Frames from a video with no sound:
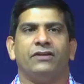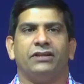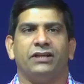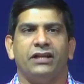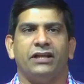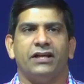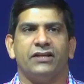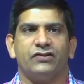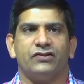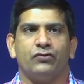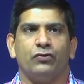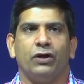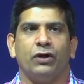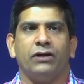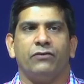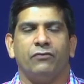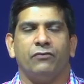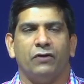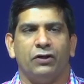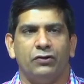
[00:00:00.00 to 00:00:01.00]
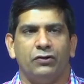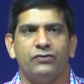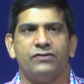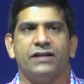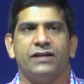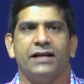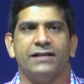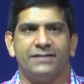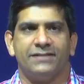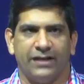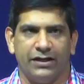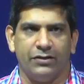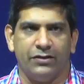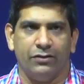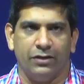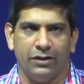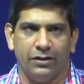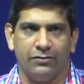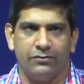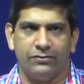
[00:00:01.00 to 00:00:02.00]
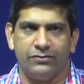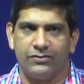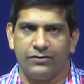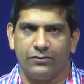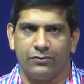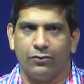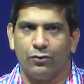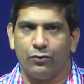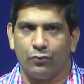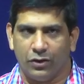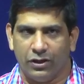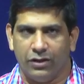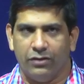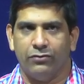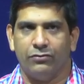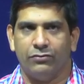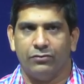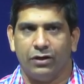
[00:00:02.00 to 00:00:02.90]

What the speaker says: the TS do it, we will use the SI unit, so don't worry.